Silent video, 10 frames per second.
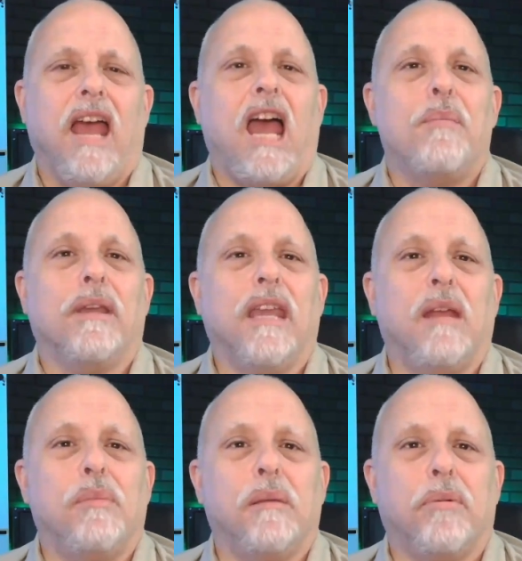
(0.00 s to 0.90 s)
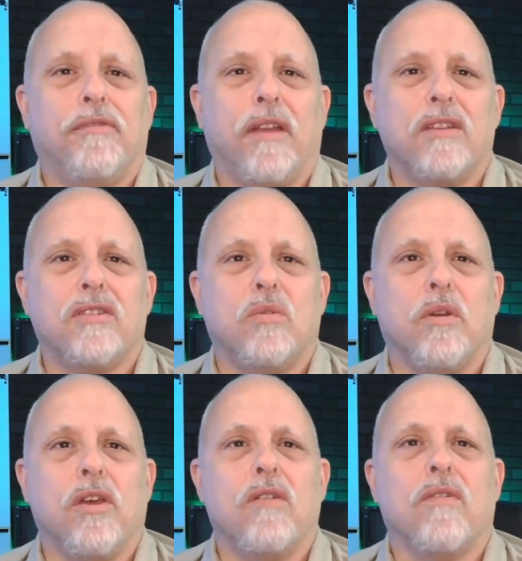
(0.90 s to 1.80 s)
I'm a cabling professional
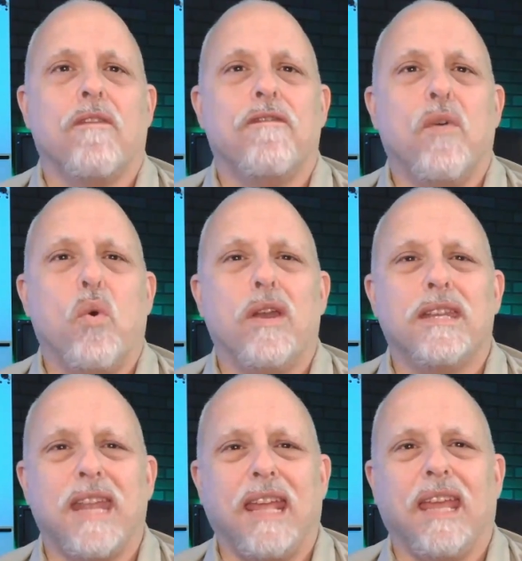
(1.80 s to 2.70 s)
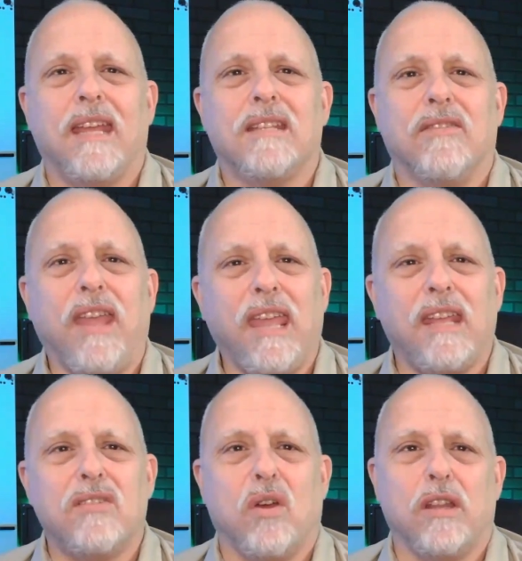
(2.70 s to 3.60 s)
with over four decades of
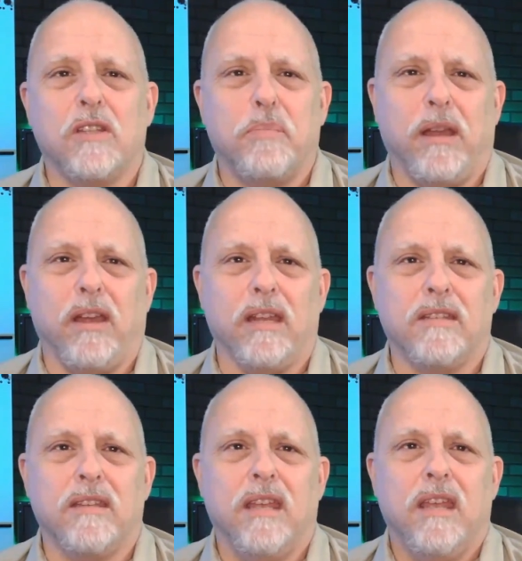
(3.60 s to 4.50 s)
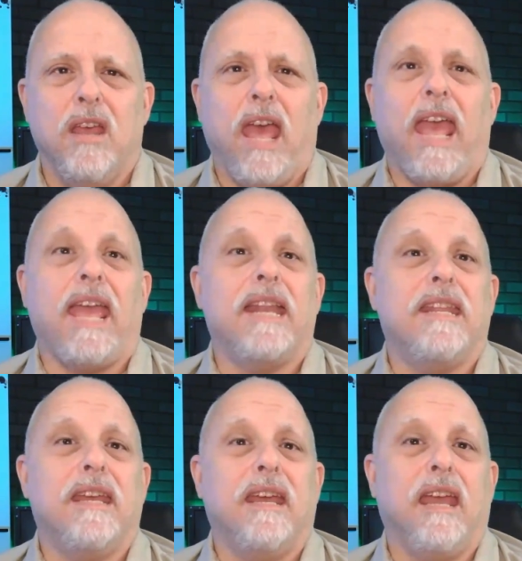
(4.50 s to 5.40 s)
hands on experience
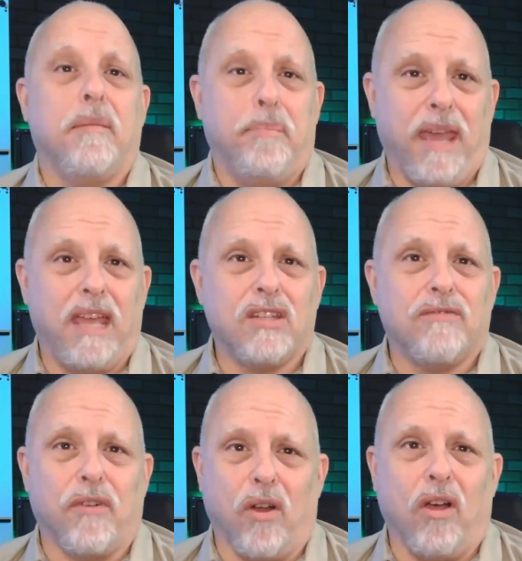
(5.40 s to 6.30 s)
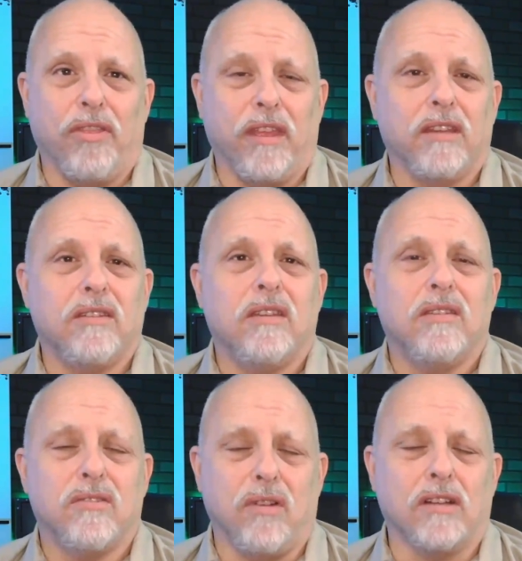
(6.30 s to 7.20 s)
and a passion for all things
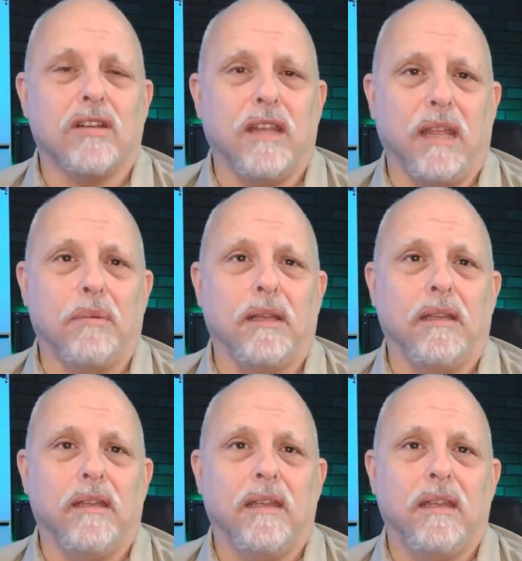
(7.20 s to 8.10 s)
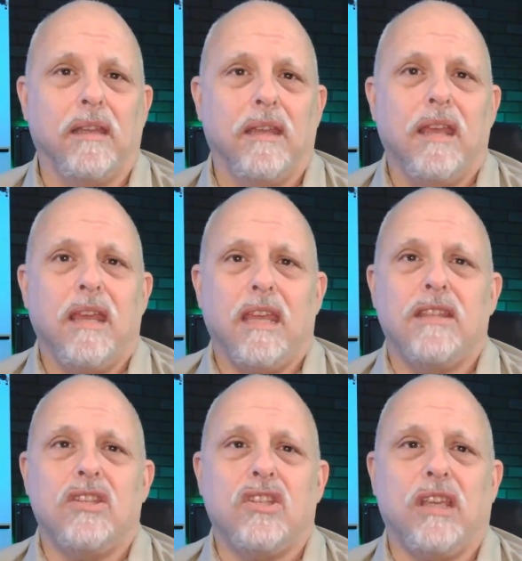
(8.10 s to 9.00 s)
structured cabling.
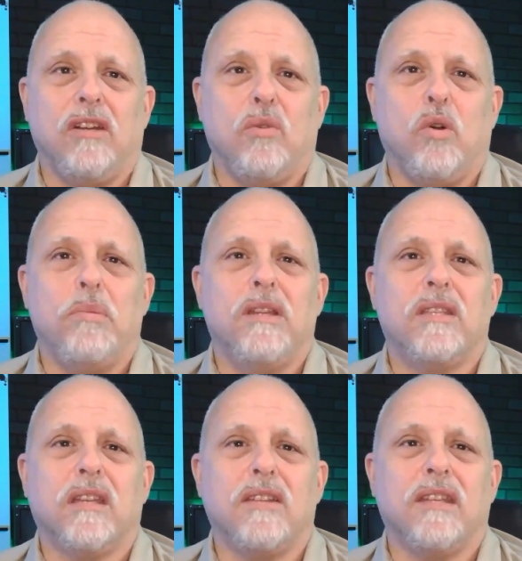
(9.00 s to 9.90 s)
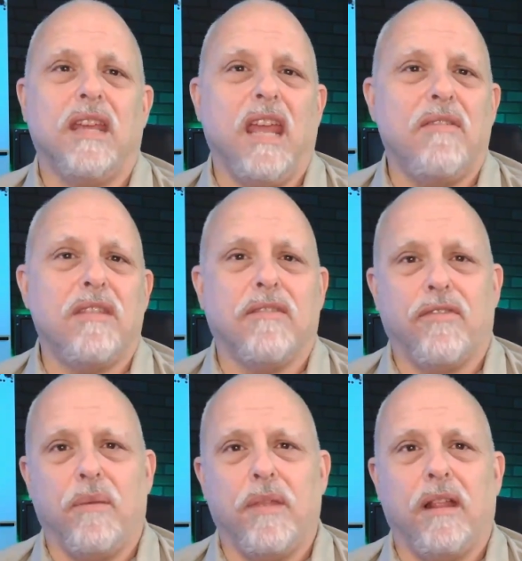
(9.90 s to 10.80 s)
In this channel, we'll be discussing everything
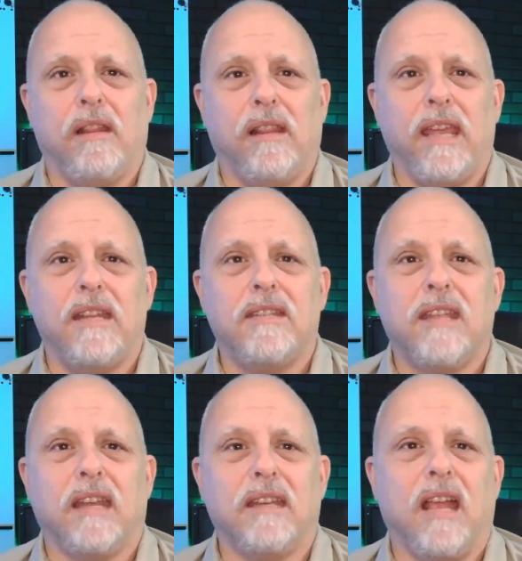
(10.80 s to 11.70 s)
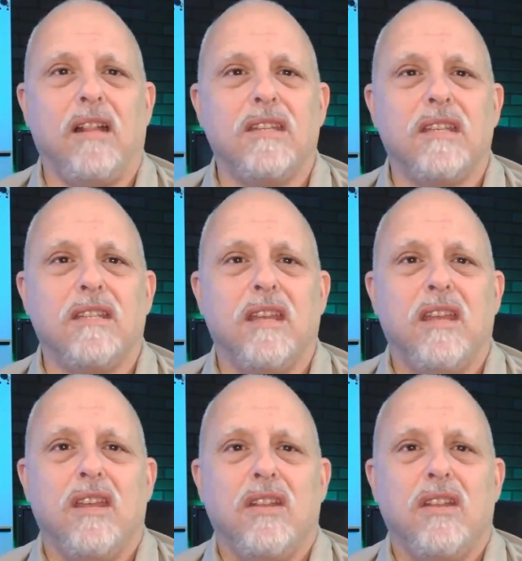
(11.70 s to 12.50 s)
from the latest technologies